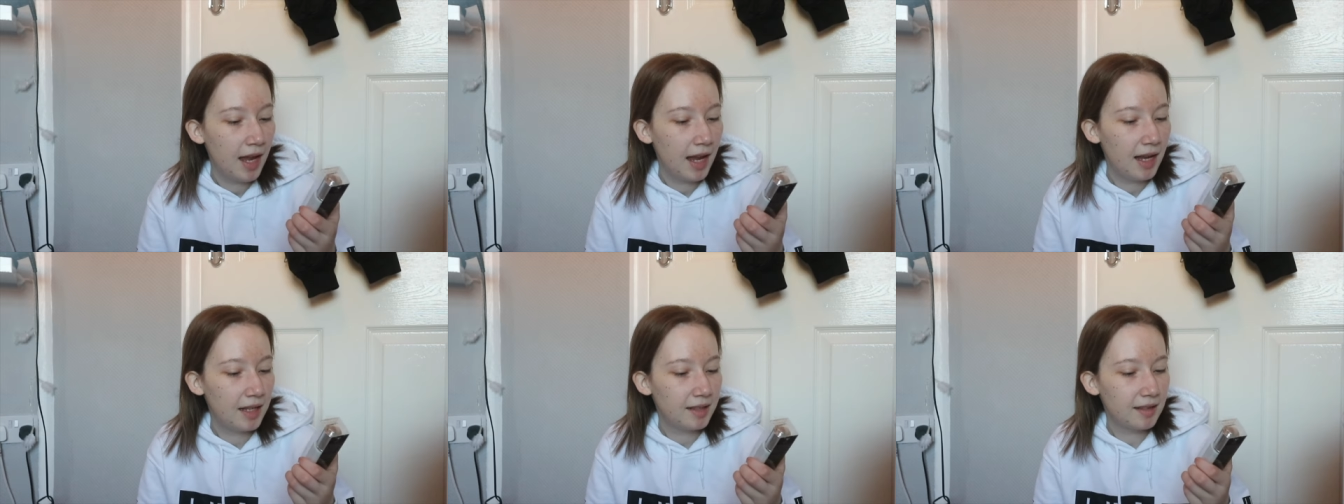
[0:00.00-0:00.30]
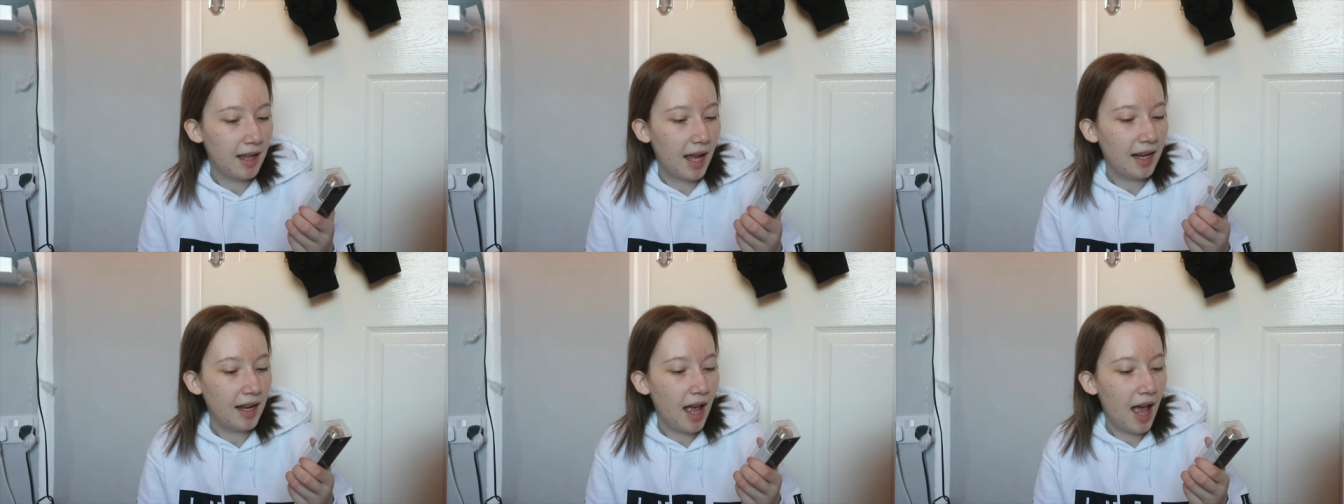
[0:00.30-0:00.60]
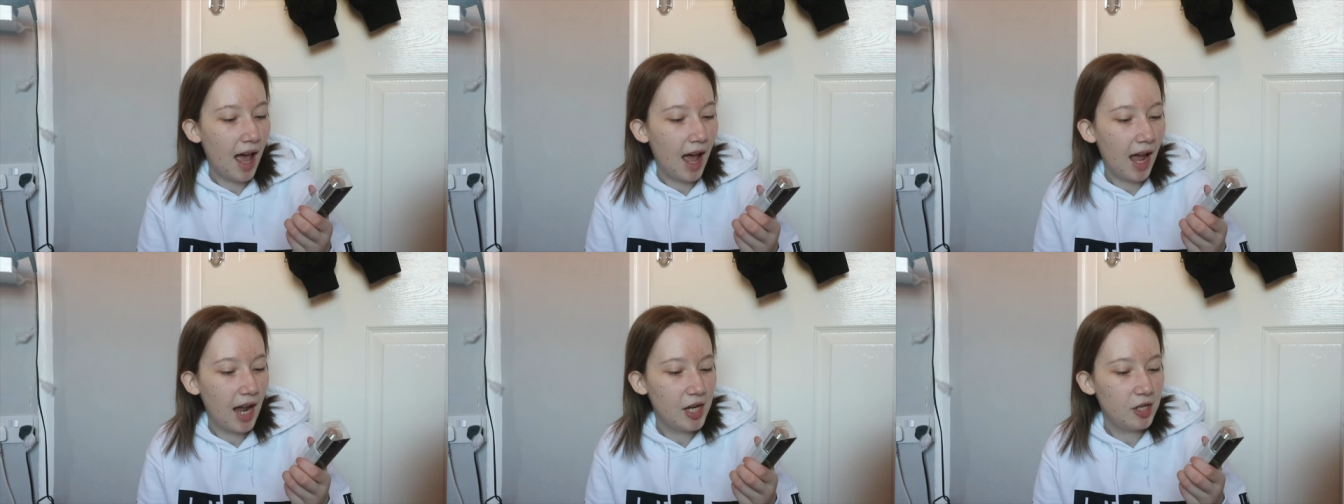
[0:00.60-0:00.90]
It's like a
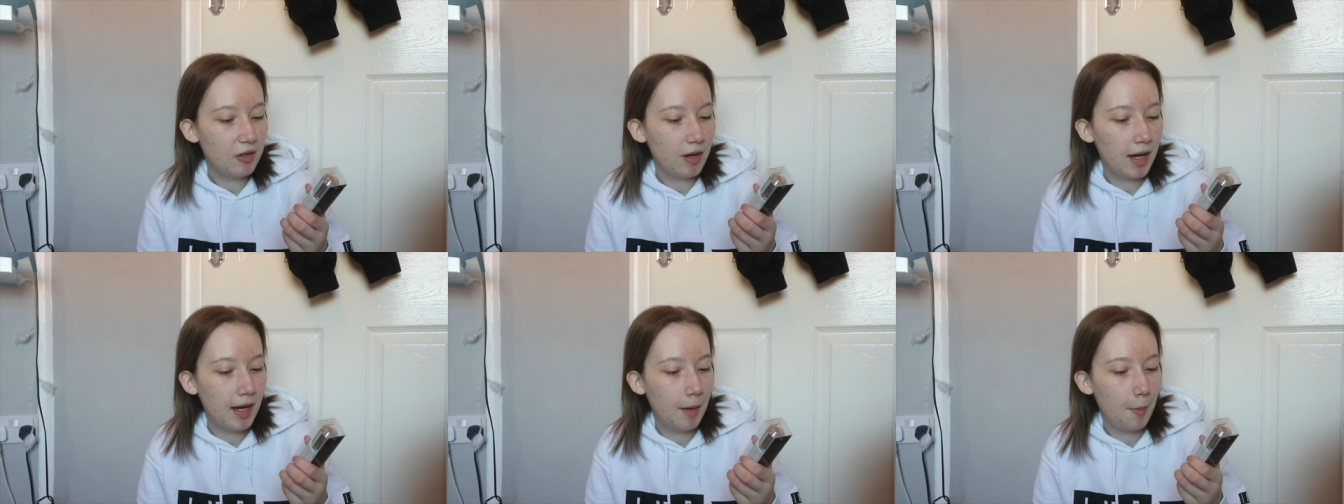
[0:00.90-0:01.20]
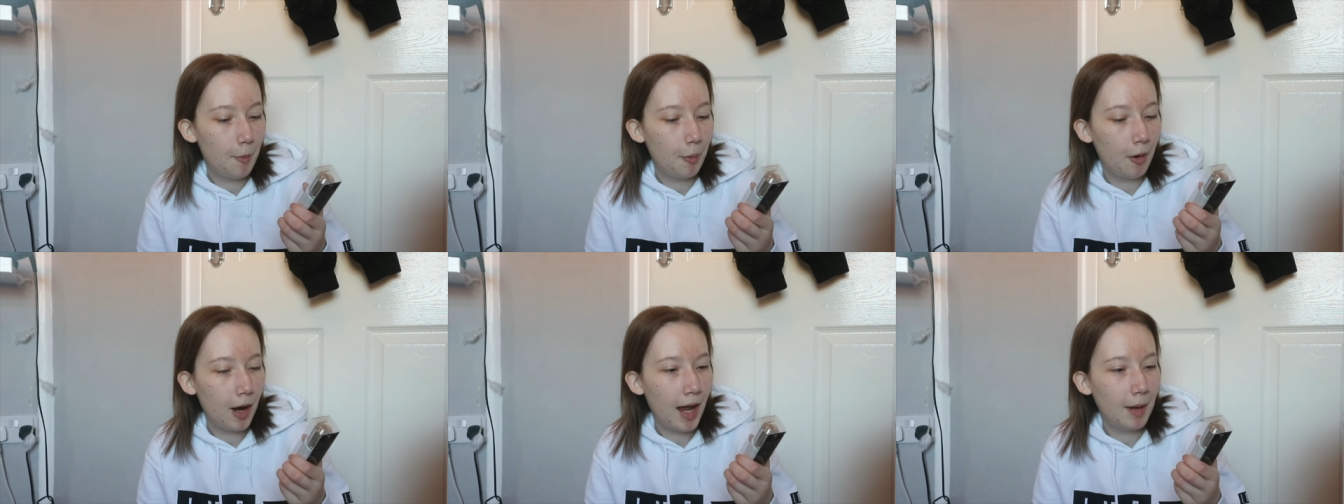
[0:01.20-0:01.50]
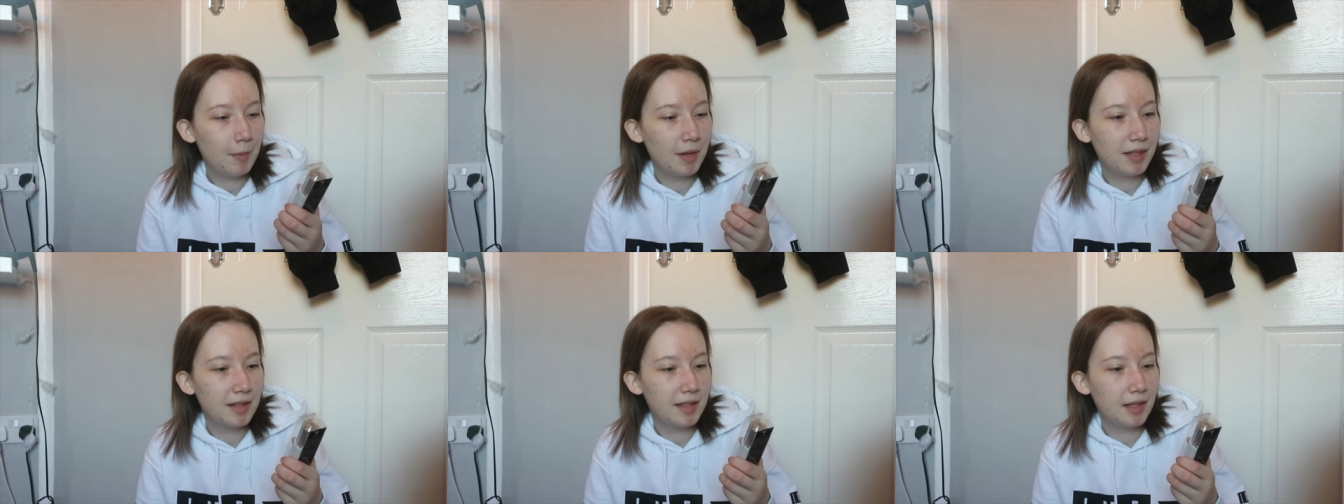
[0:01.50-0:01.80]
hydrating
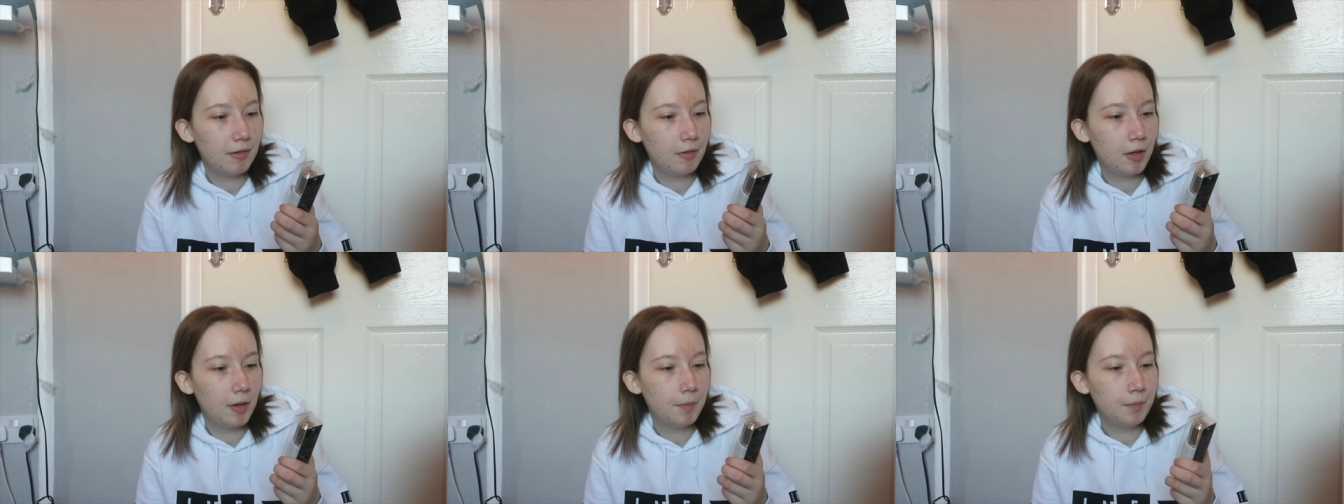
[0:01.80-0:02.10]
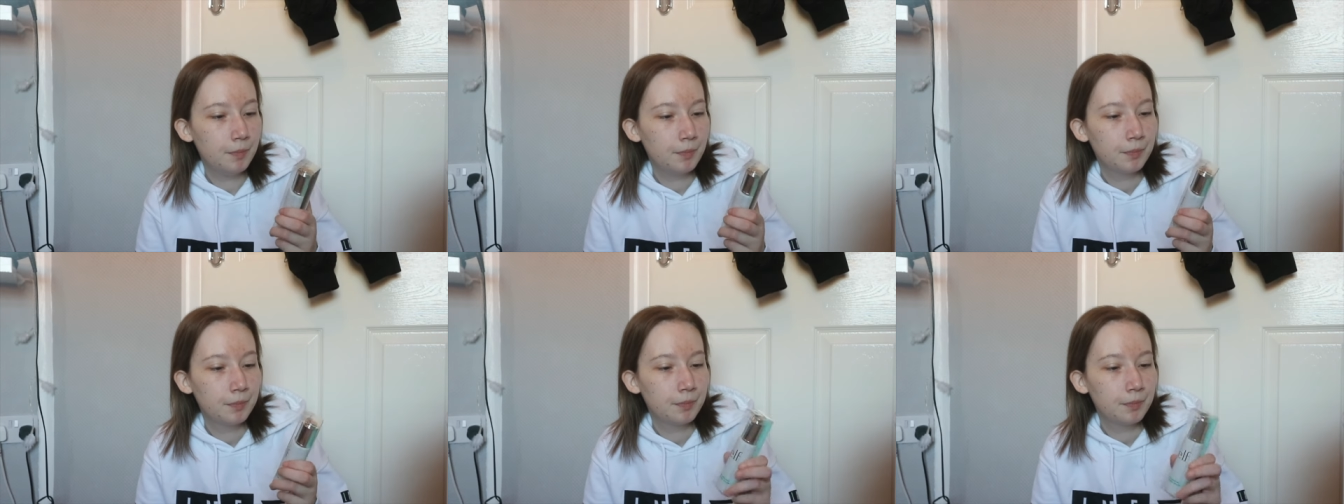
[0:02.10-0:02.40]
primer serum,